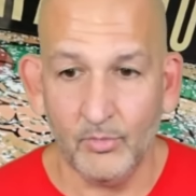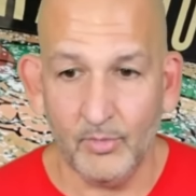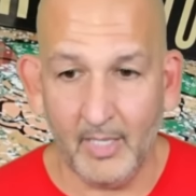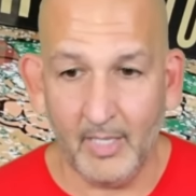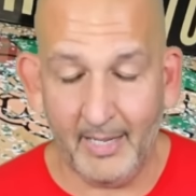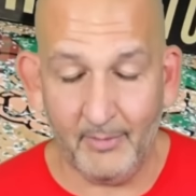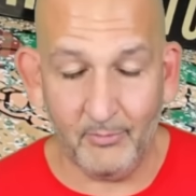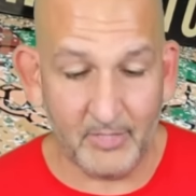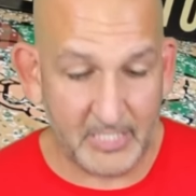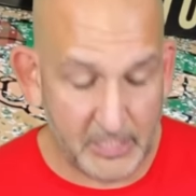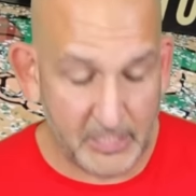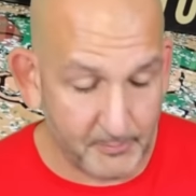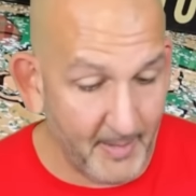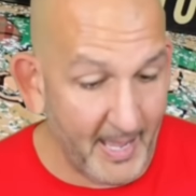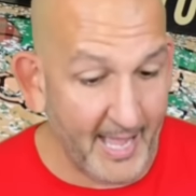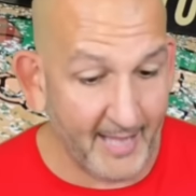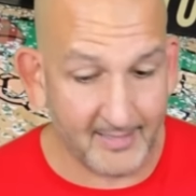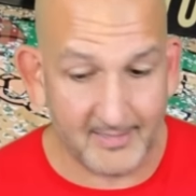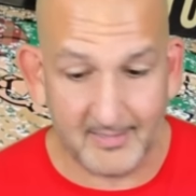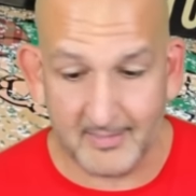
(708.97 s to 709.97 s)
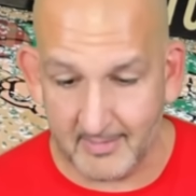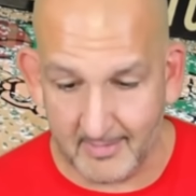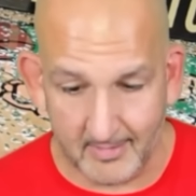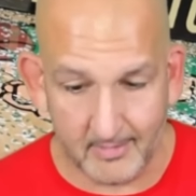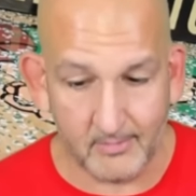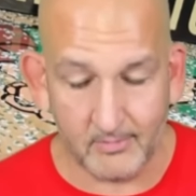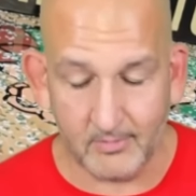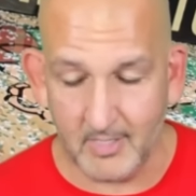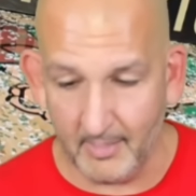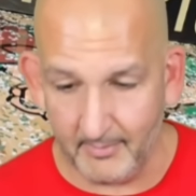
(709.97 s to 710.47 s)
I would expect
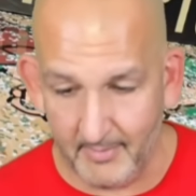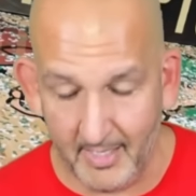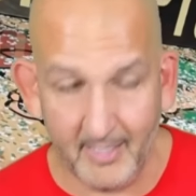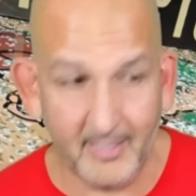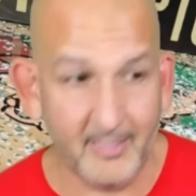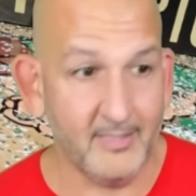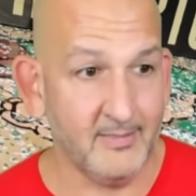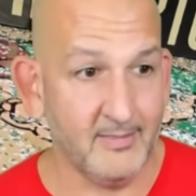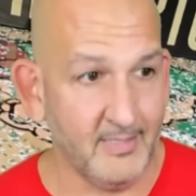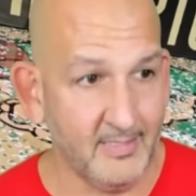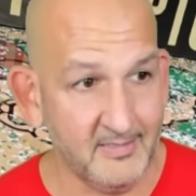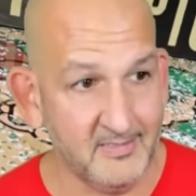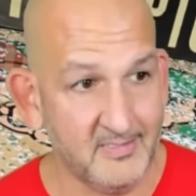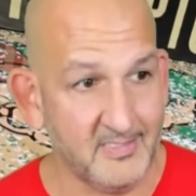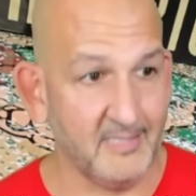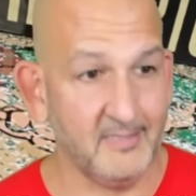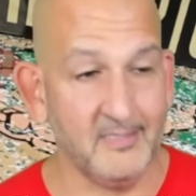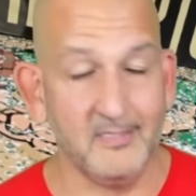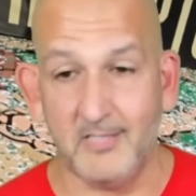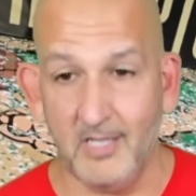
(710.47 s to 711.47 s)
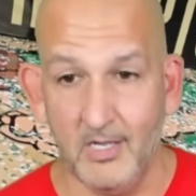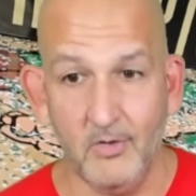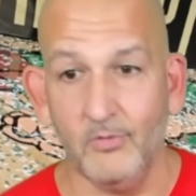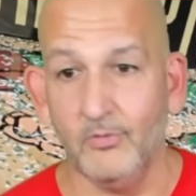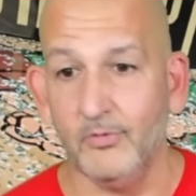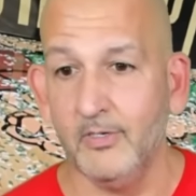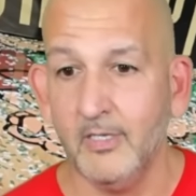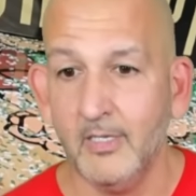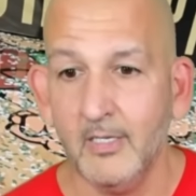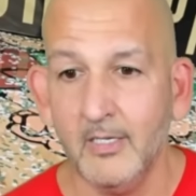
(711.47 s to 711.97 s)
to come in and, and set the
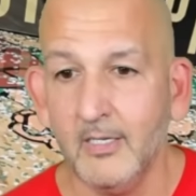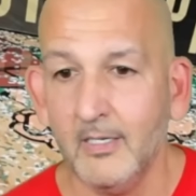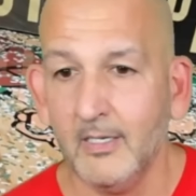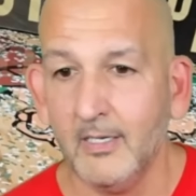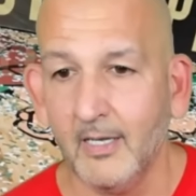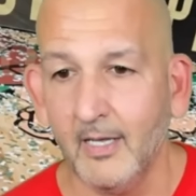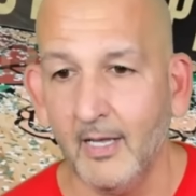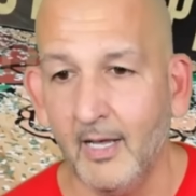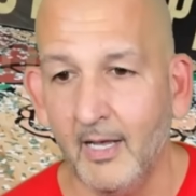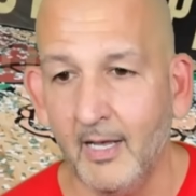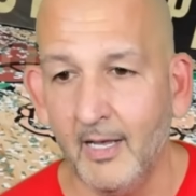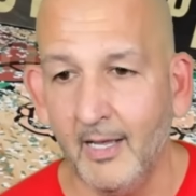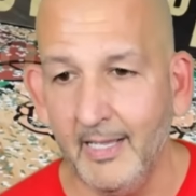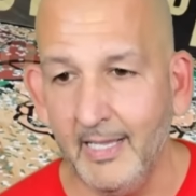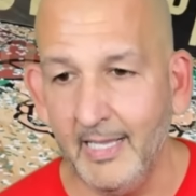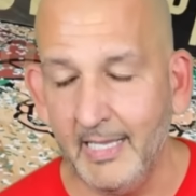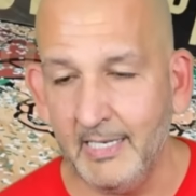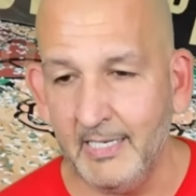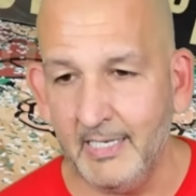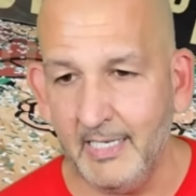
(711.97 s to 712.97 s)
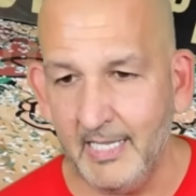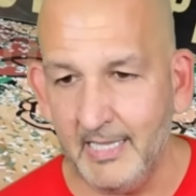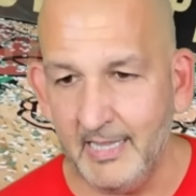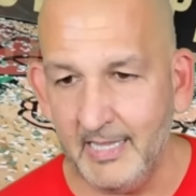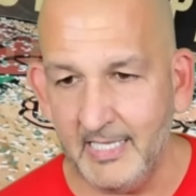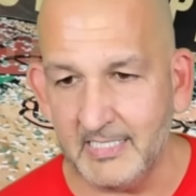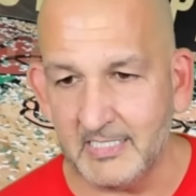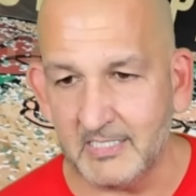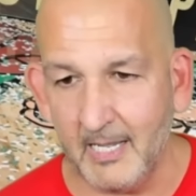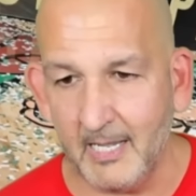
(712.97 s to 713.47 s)
tone uh, in in
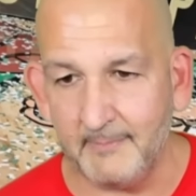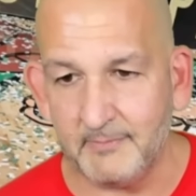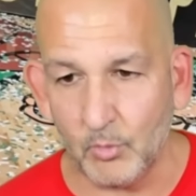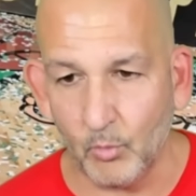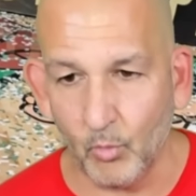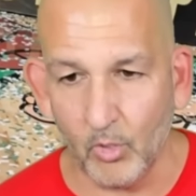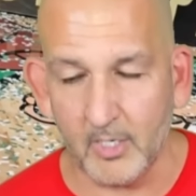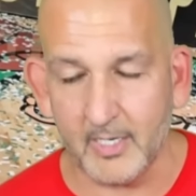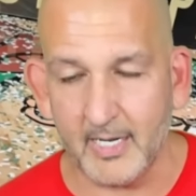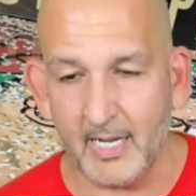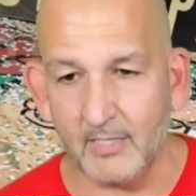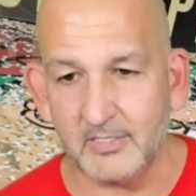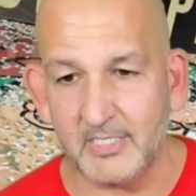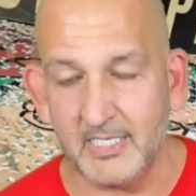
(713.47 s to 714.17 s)
these types of workouts.